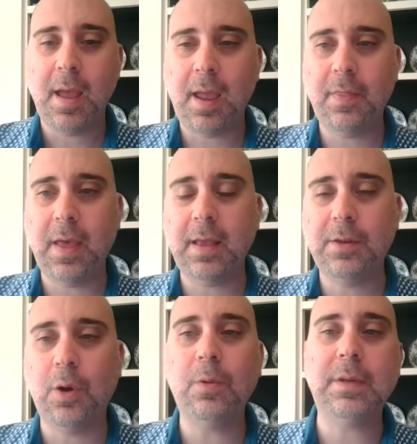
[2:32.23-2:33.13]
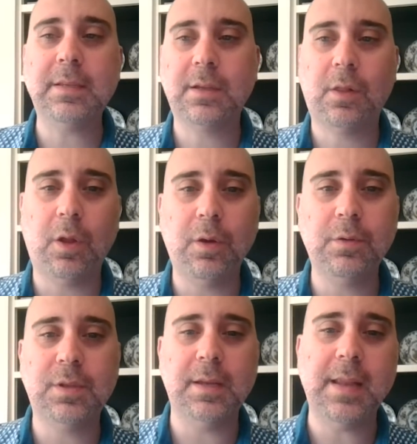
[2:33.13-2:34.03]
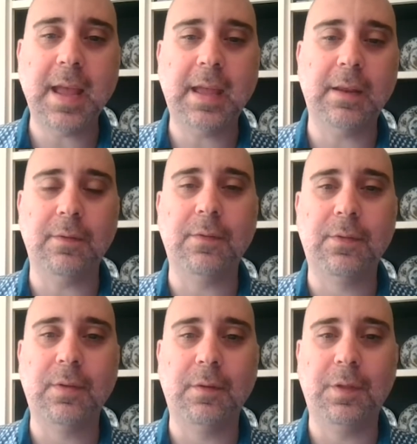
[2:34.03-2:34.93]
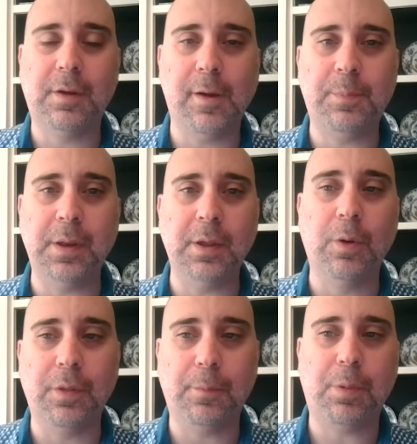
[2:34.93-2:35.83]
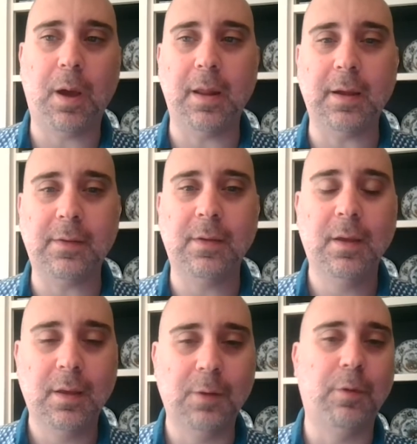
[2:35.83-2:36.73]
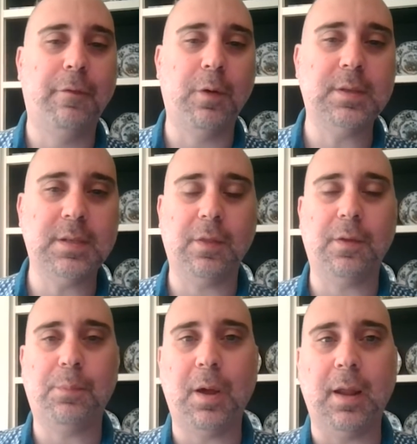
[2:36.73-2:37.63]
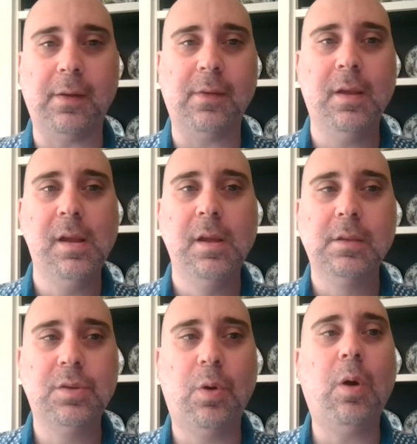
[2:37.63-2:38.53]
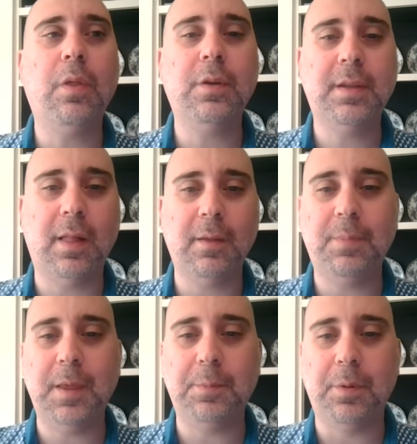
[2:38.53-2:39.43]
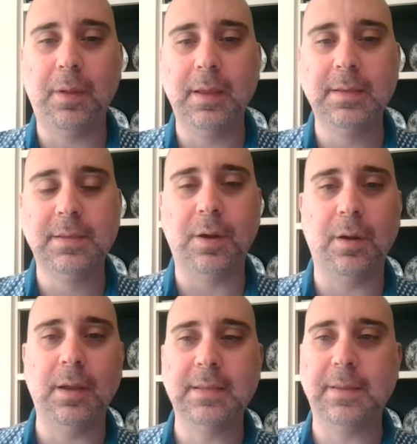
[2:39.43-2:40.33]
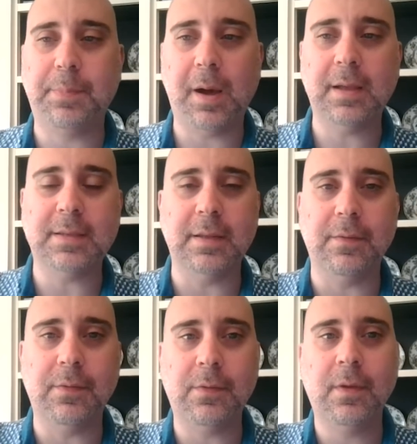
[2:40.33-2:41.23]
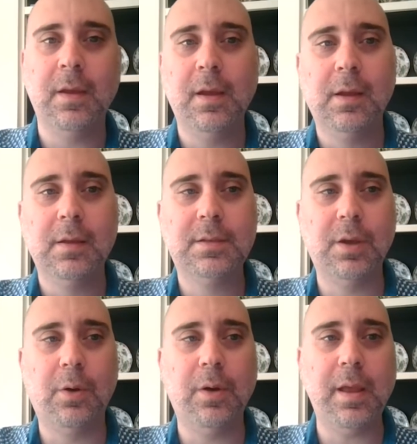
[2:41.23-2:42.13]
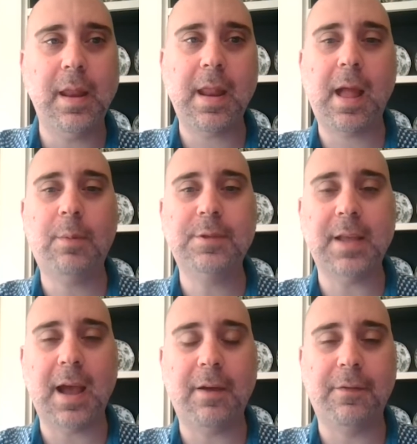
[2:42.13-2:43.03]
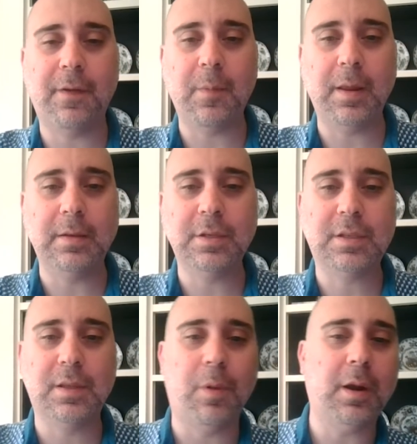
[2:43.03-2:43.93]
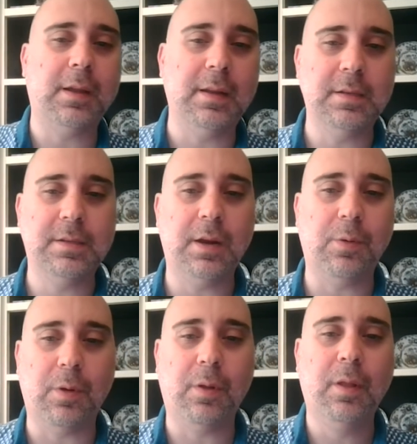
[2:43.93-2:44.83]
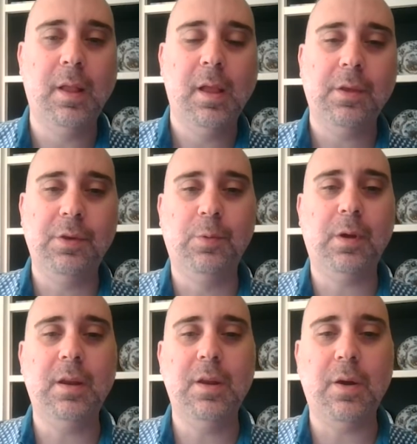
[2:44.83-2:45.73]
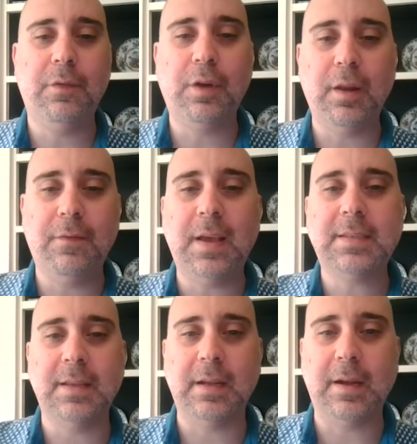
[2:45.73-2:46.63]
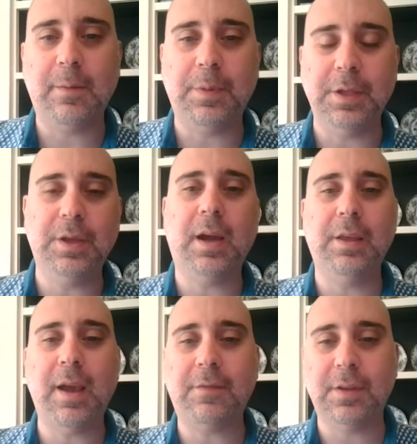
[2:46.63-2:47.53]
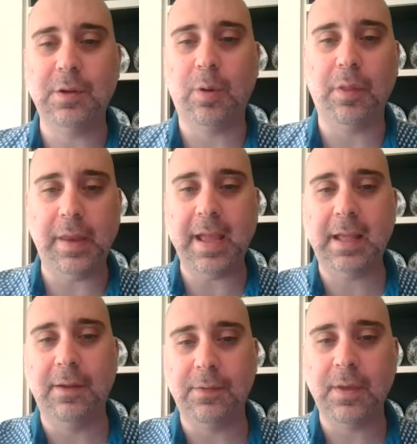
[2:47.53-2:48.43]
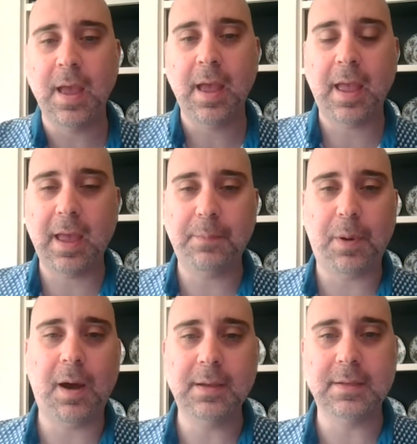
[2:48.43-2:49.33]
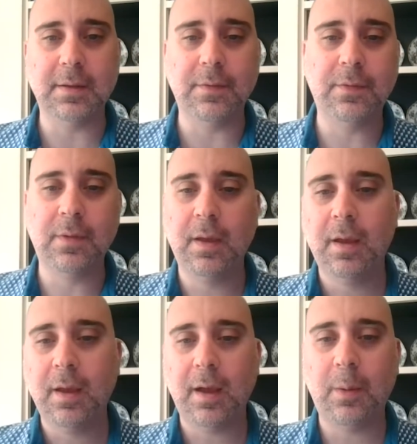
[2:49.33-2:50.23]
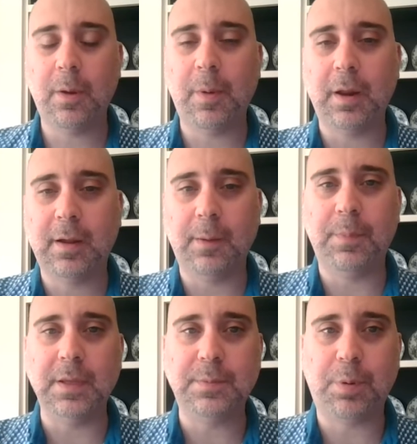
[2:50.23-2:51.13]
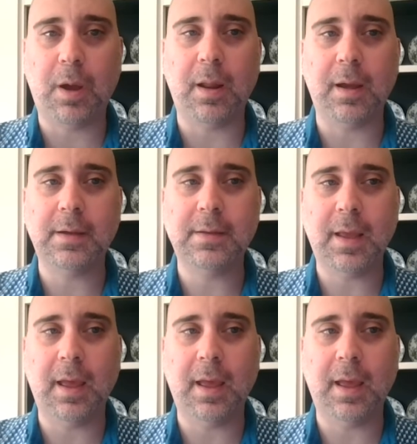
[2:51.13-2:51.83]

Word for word: And they don't disclose the negatives of their company or their product. We're focusing on the product. So all they're telling people is there is the positives. So it, it helps to have, I mean, it, just the market in general. You want to know if you're going to invest in a company, you got you have to know all the negatives and positives of, about a company's product.